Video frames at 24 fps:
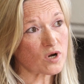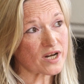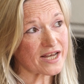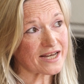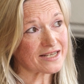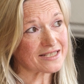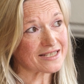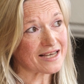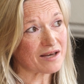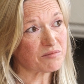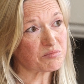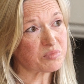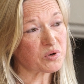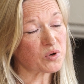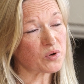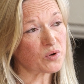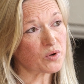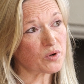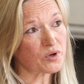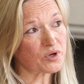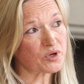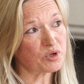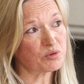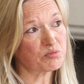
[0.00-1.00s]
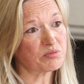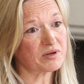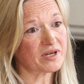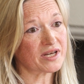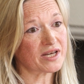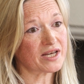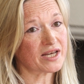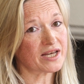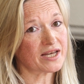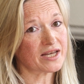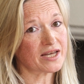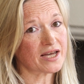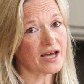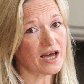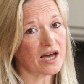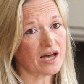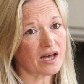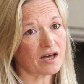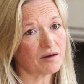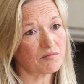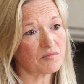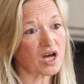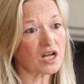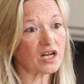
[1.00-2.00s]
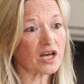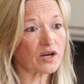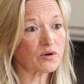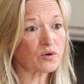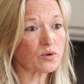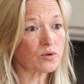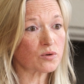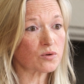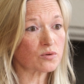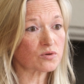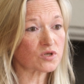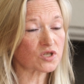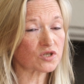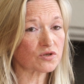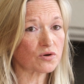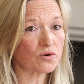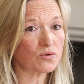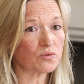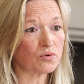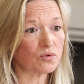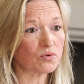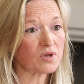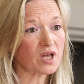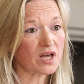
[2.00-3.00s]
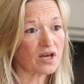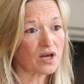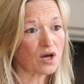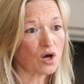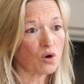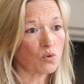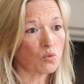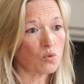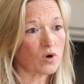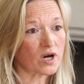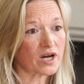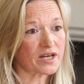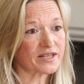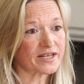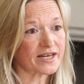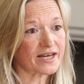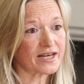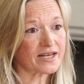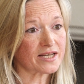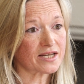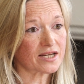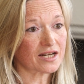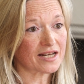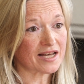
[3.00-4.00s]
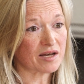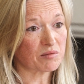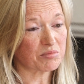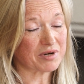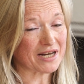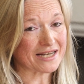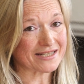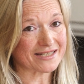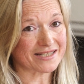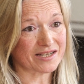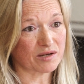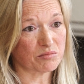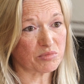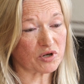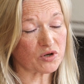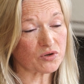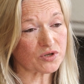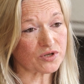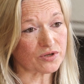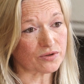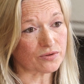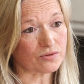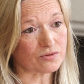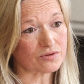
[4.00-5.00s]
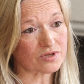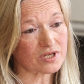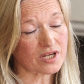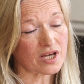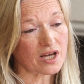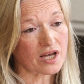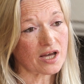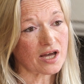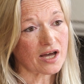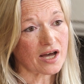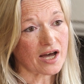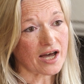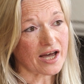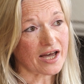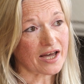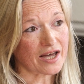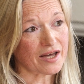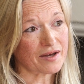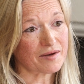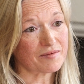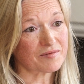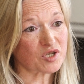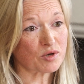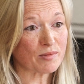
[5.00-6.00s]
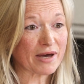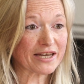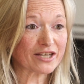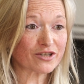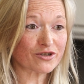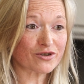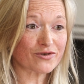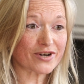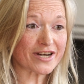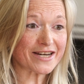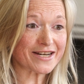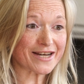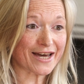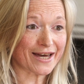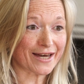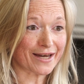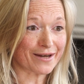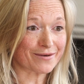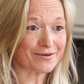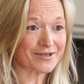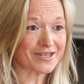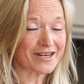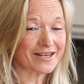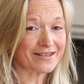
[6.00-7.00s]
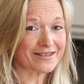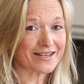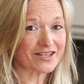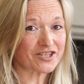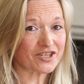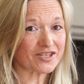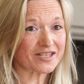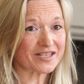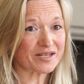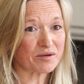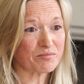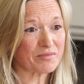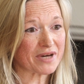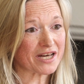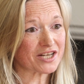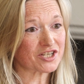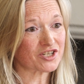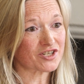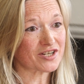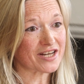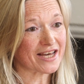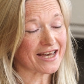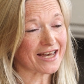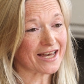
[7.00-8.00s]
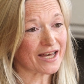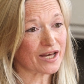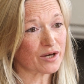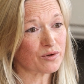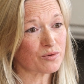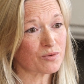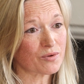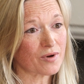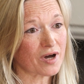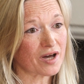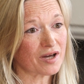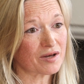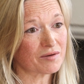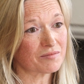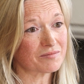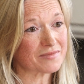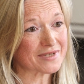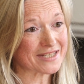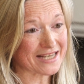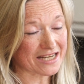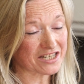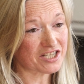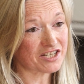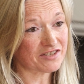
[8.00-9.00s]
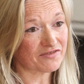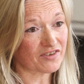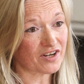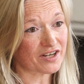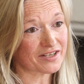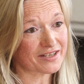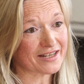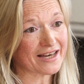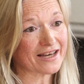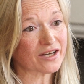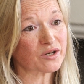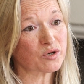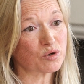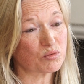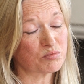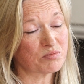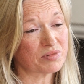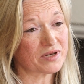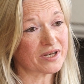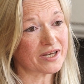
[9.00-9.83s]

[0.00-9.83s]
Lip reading: one example could be a local school where they collect plastic bottles to make a greenhouse. Now just imagine how satisfying that could